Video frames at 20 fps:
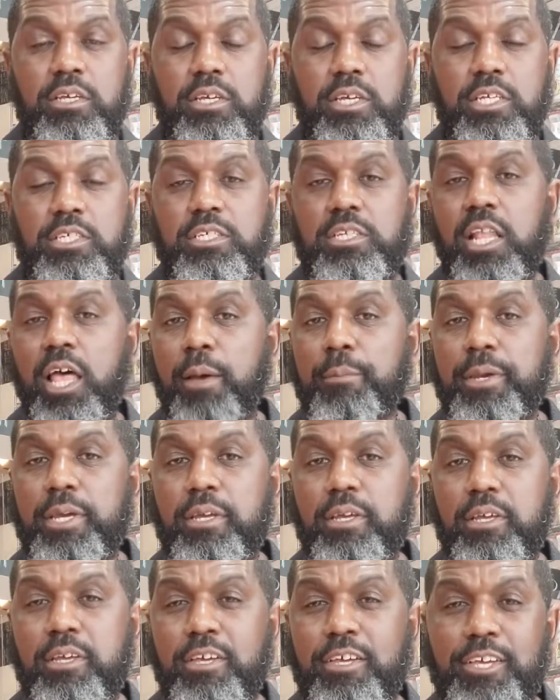
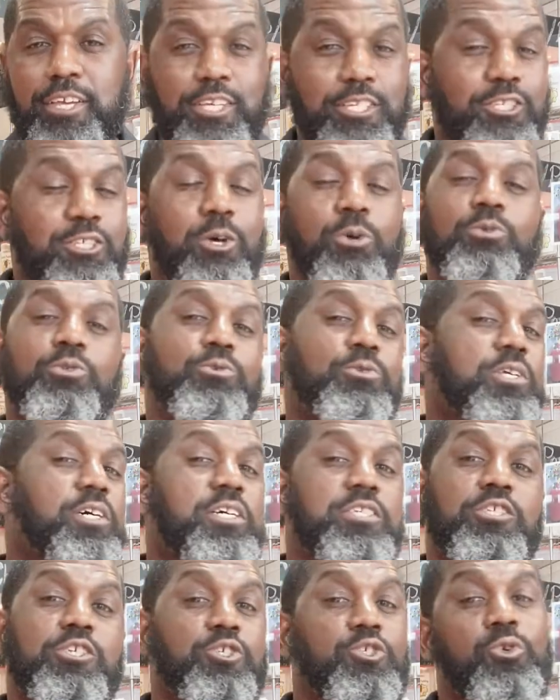Islamic, so too
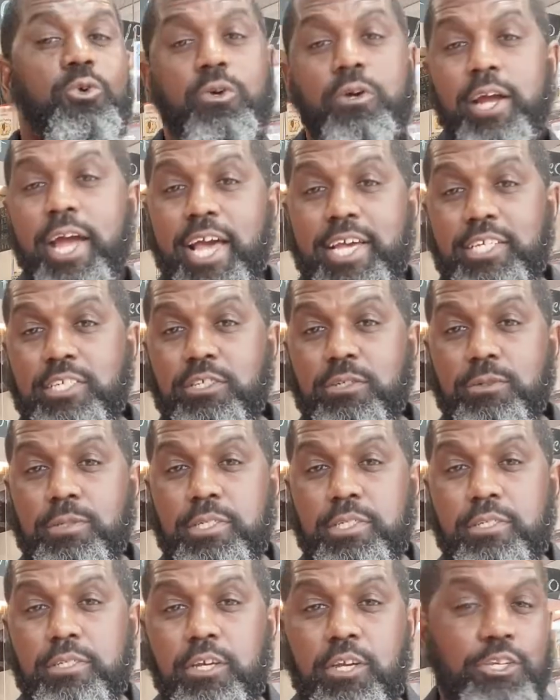does the
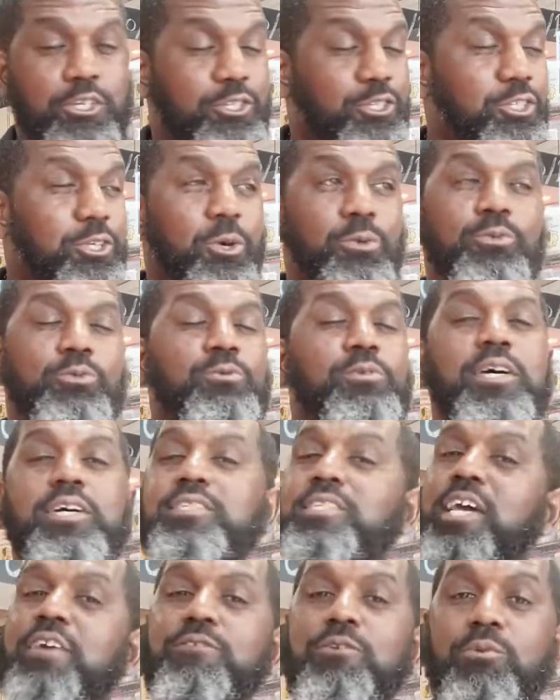Zoroastrian, so too
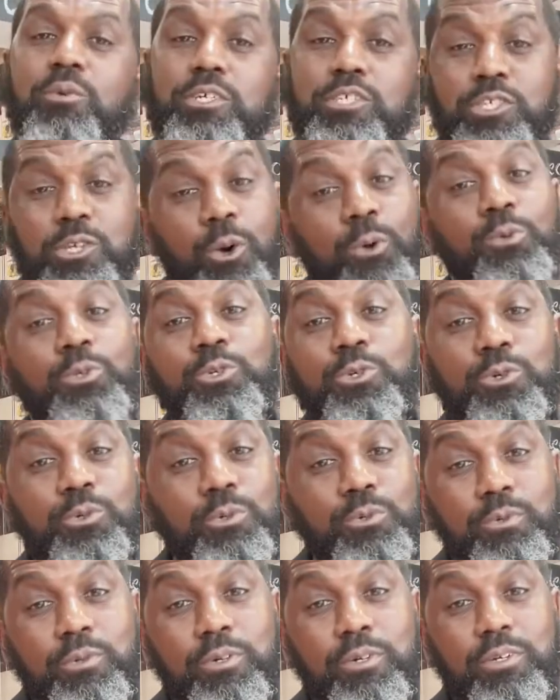does everyone. So
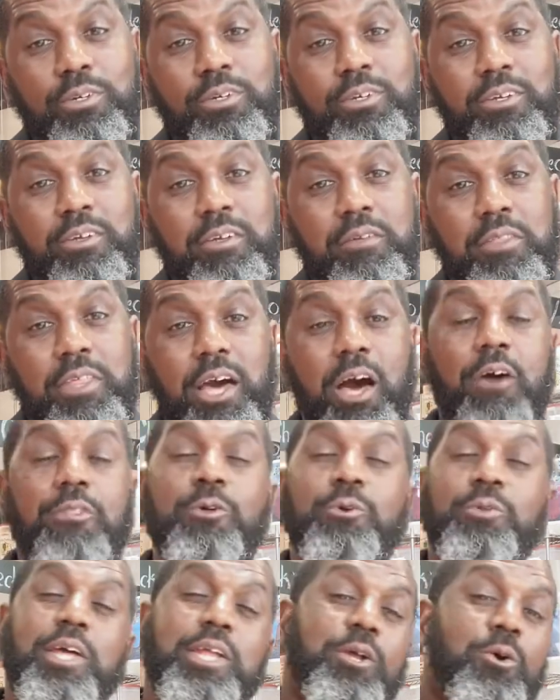too,
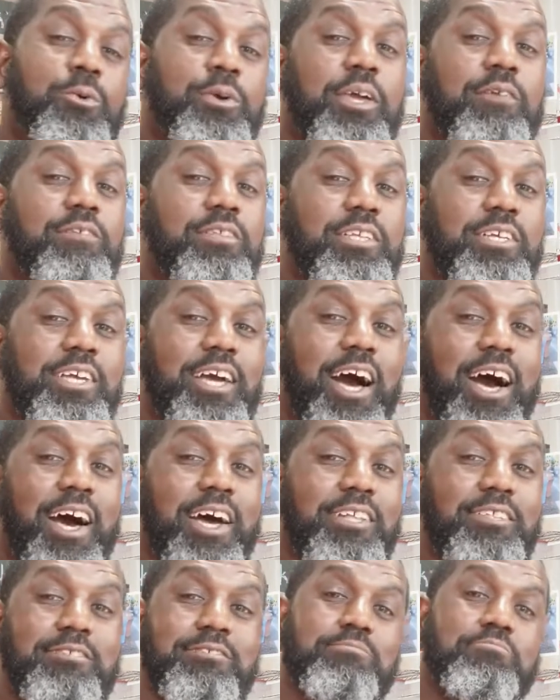although they don't give it to
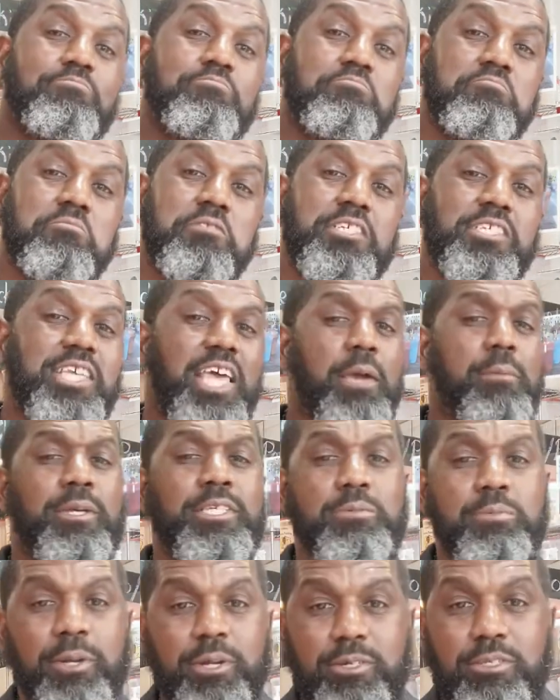God, the same
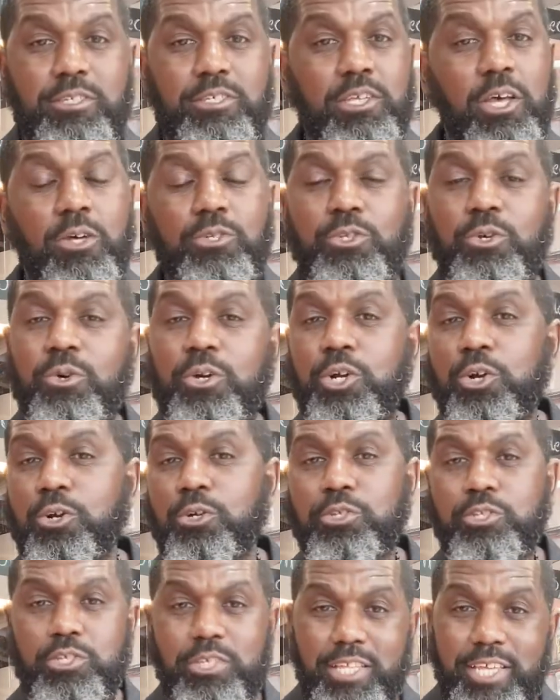experiences also
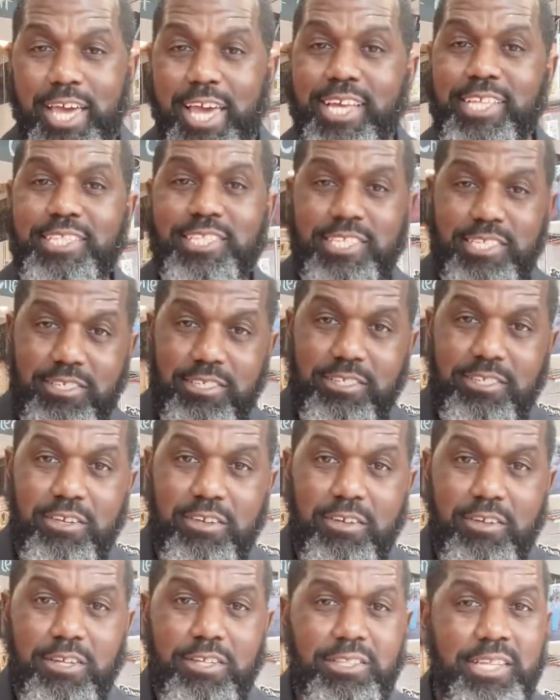occurs to the atheist,
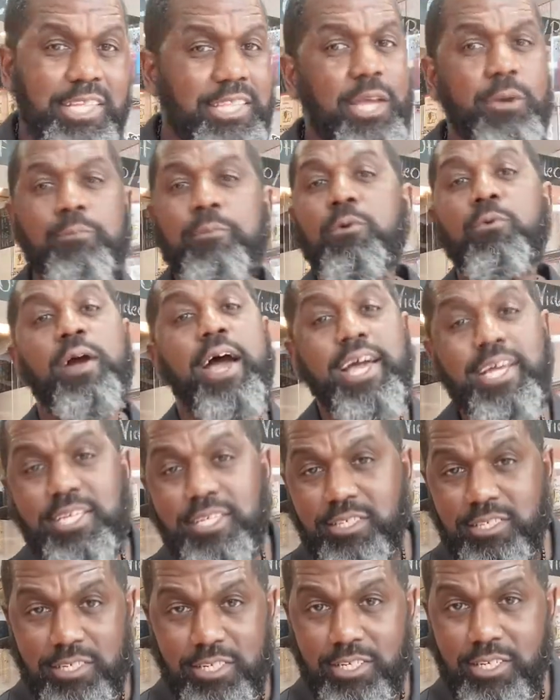that they
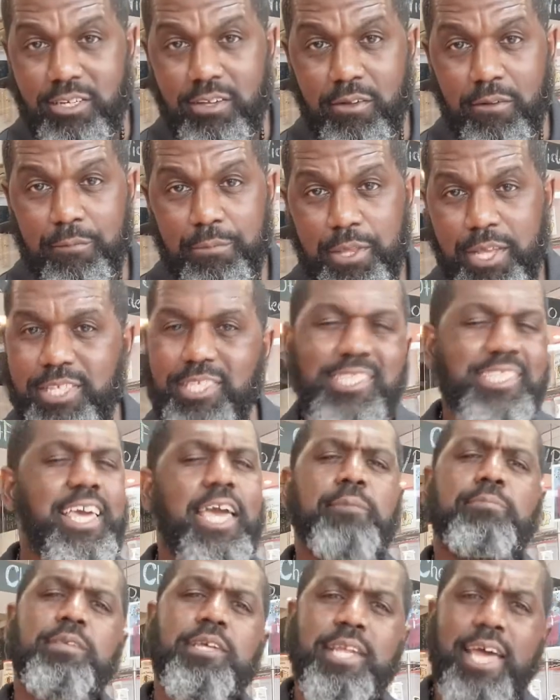miraculously
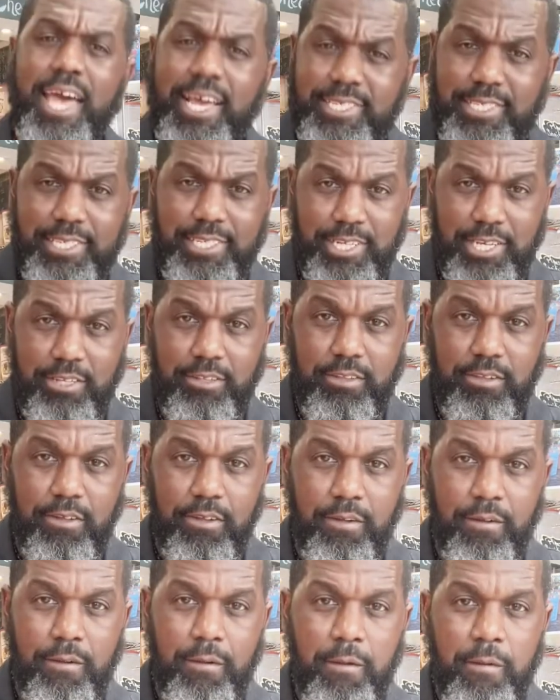escaped an accident,
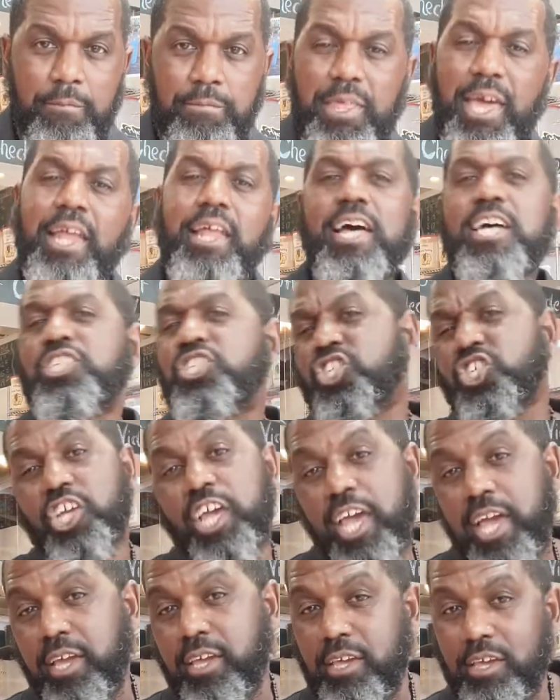that a
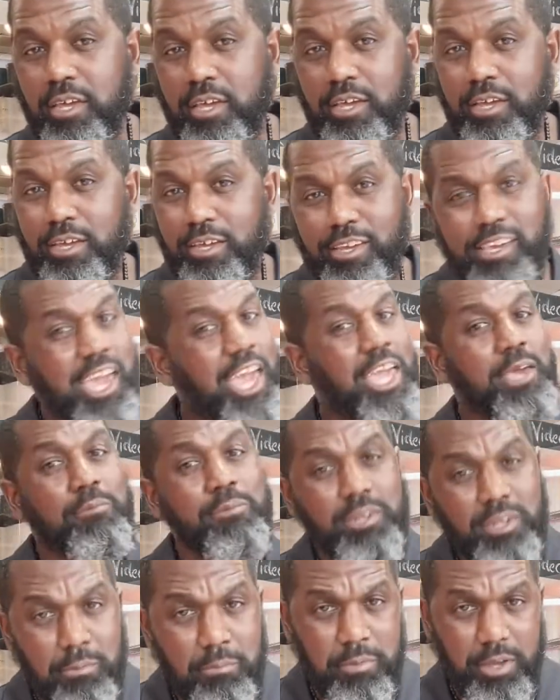check came
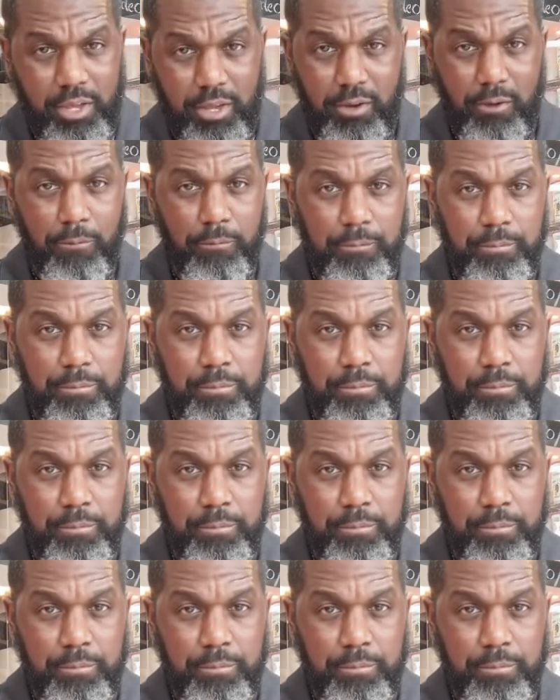in the mail,